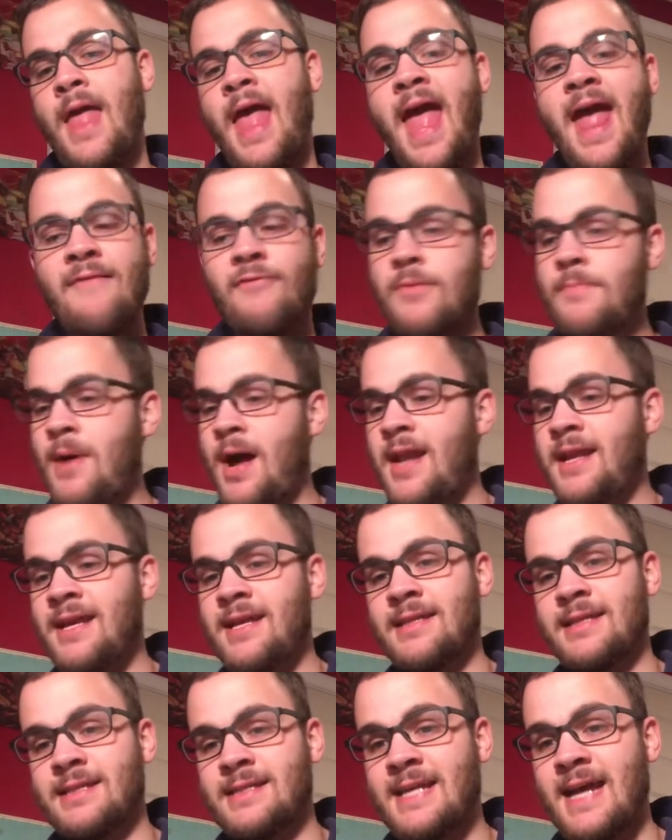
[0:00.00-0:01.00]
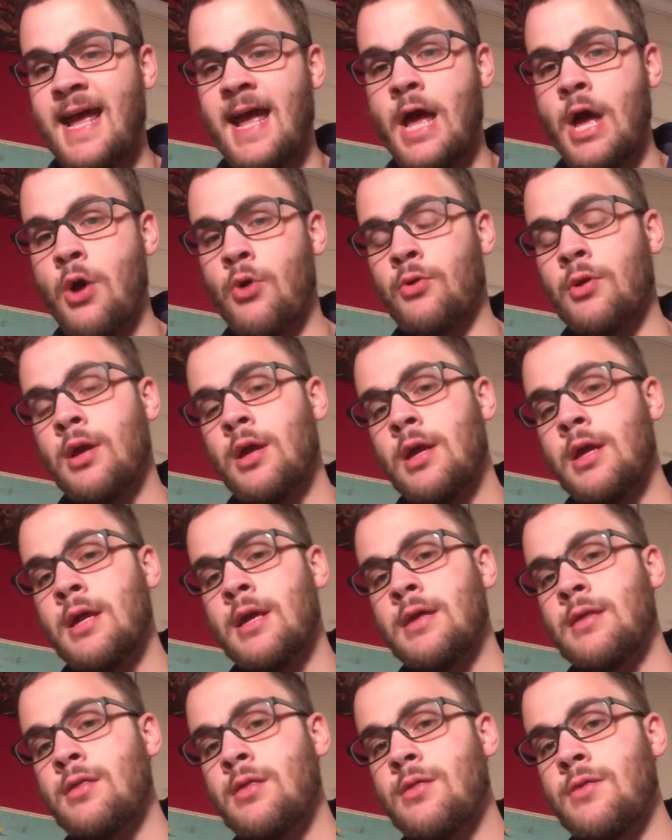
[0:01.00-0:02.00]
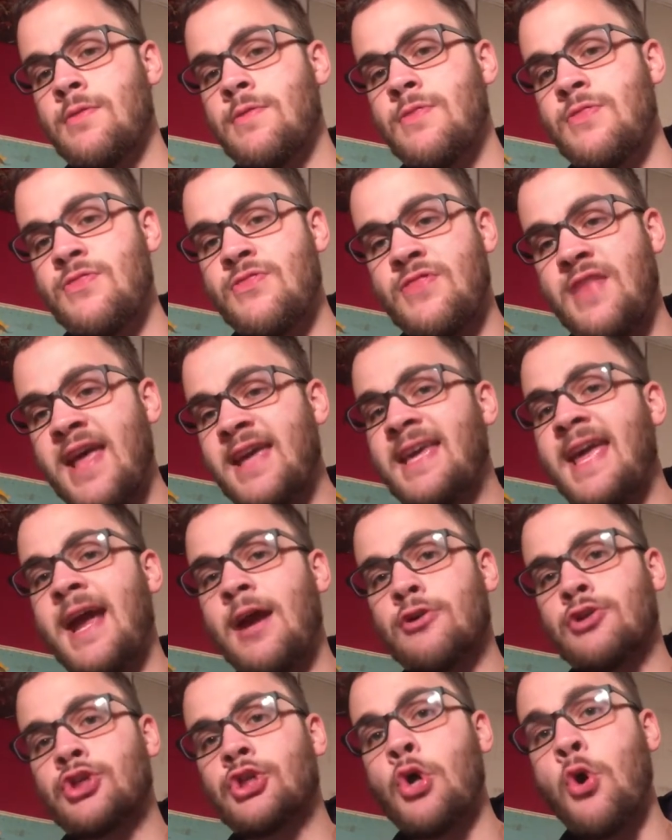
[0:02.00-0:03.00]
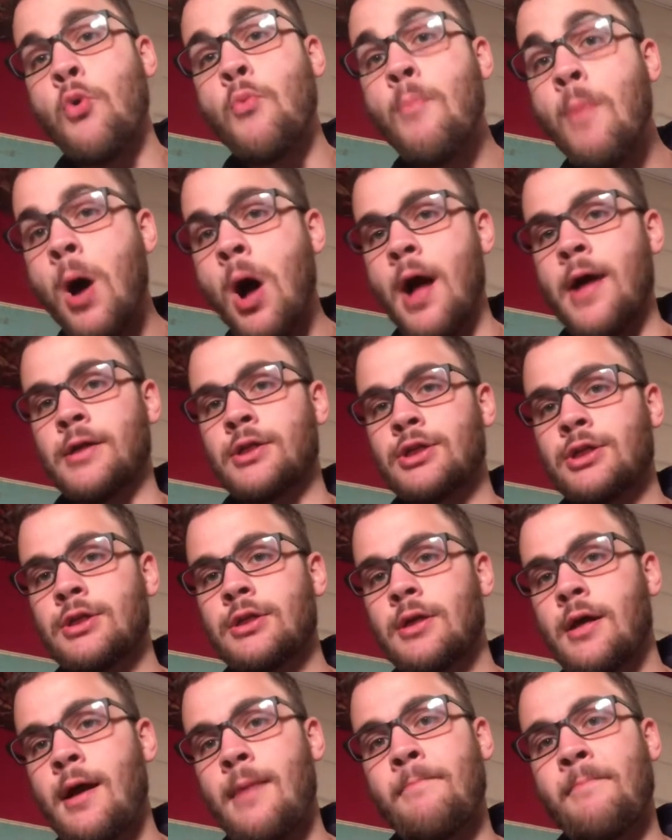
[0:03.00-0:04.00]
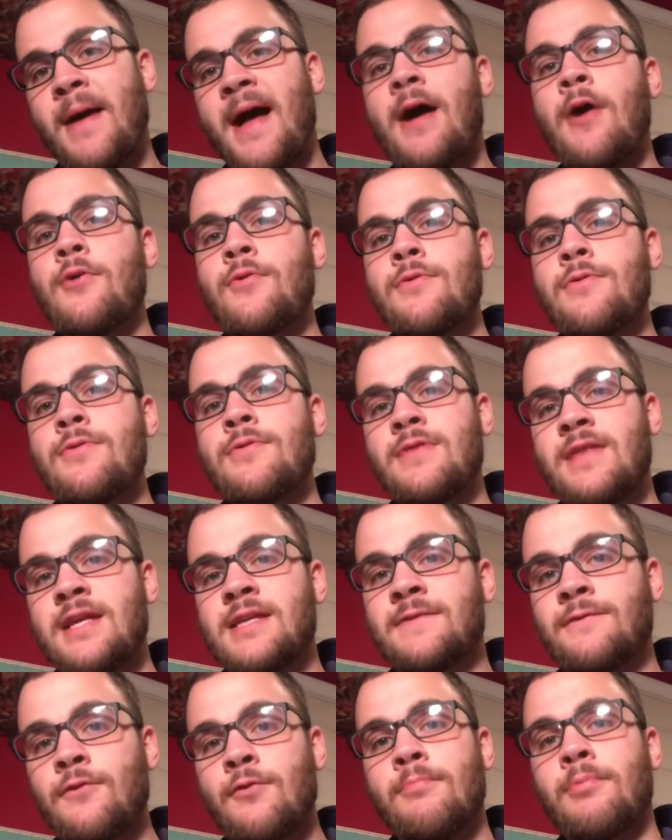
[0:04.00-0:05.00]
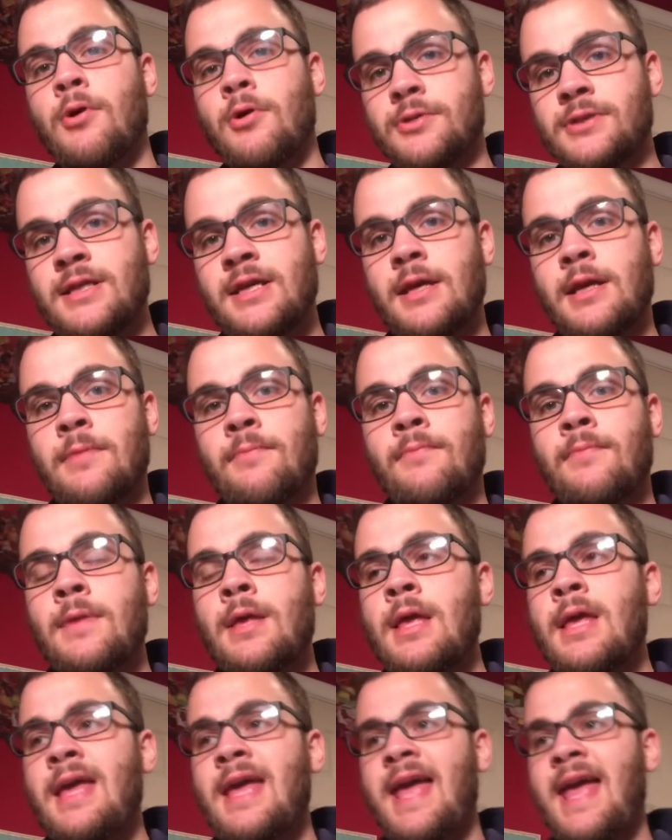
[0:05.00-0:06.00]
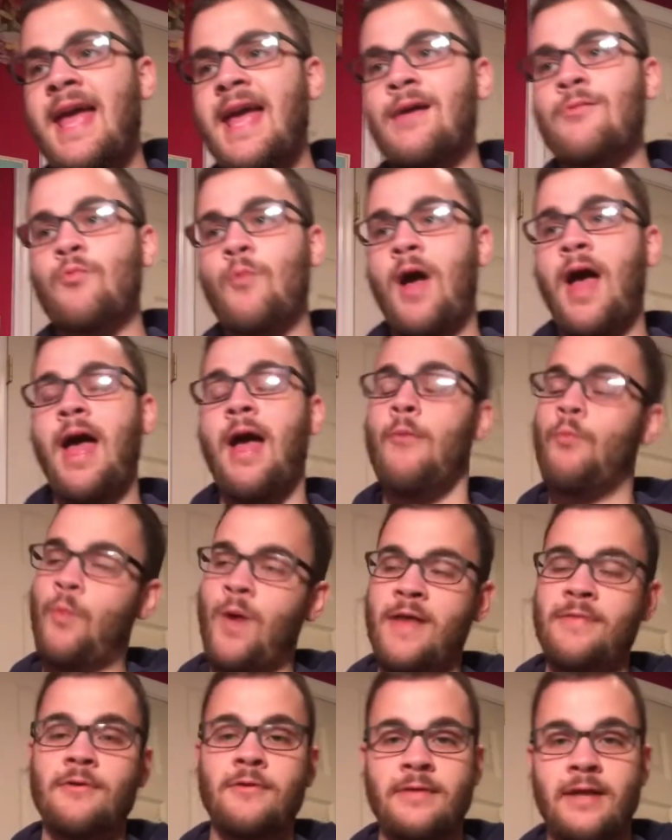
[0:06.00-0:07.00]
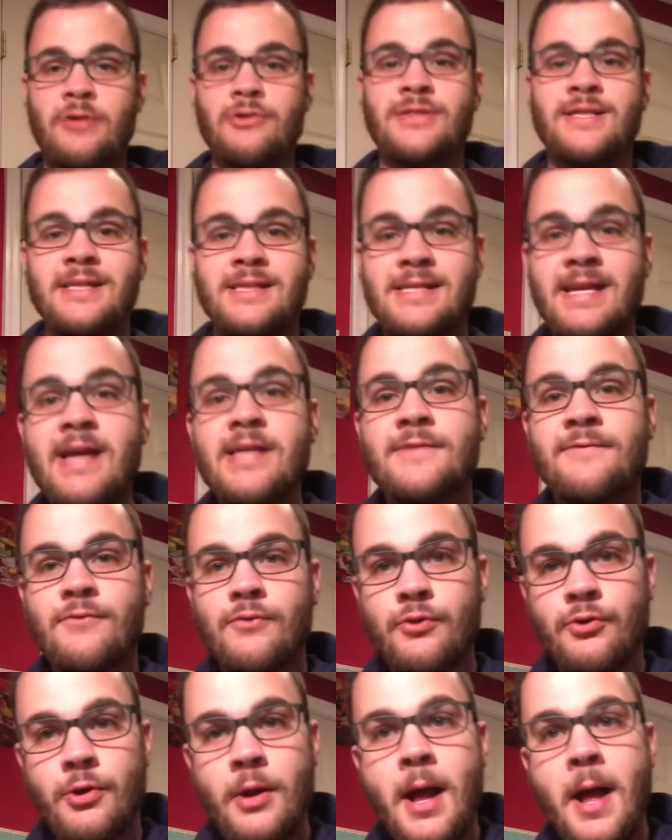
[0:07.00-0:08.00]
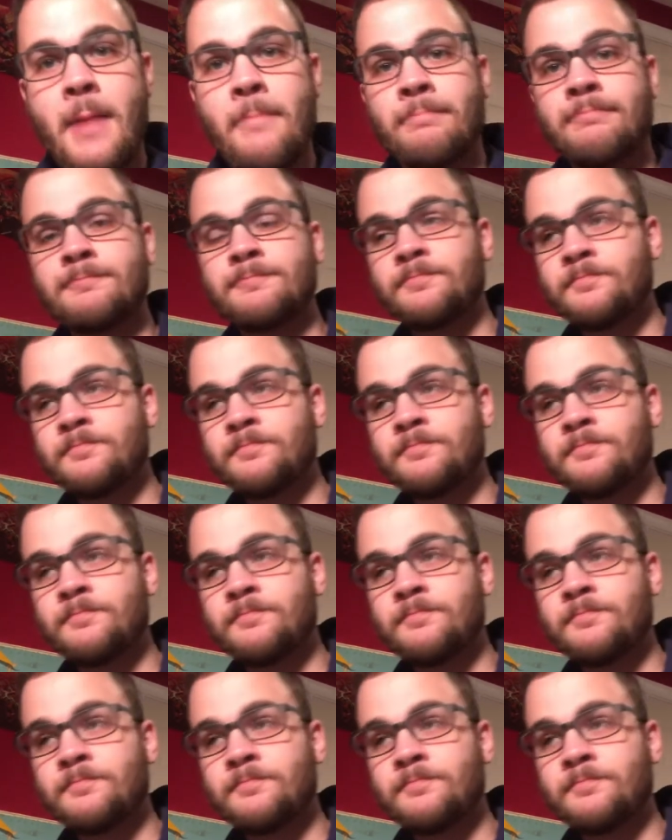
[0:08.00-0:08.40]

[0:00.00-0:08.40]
everybody in the town, they care so much about this football team and whether they're successful or not.